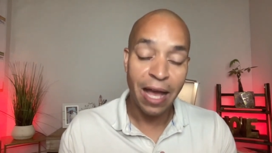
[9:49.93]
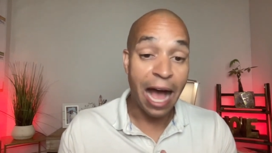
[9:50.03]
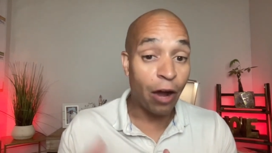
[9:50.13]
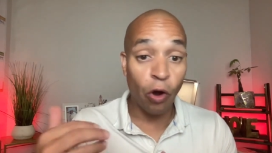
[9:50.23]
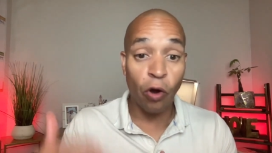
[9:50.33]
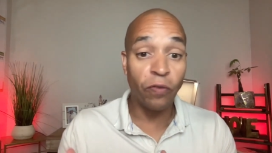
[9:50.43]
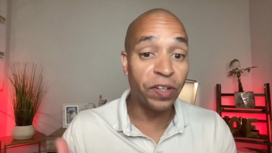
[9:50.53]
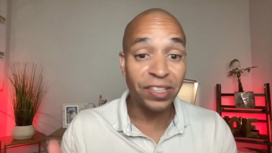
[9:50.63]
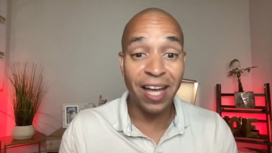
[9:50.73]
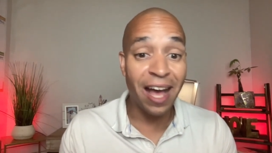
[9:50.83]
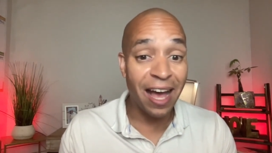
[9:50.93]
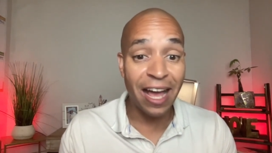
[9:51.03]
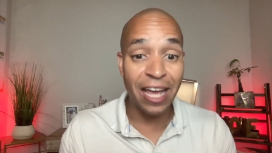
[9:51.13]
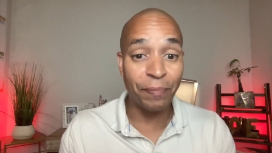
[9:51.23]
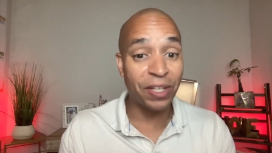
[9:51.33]
how over
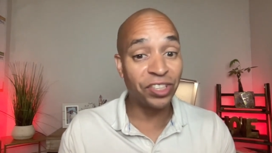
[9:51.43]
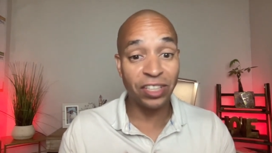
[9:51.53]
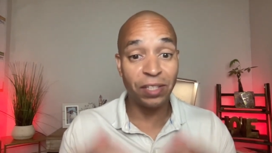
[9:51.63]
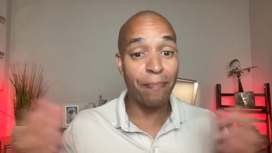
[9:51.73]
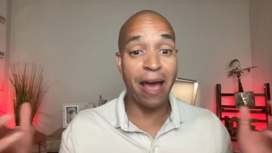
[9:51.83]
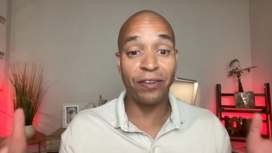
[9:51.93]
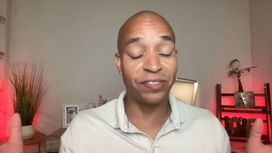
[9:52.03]
time it's just a matter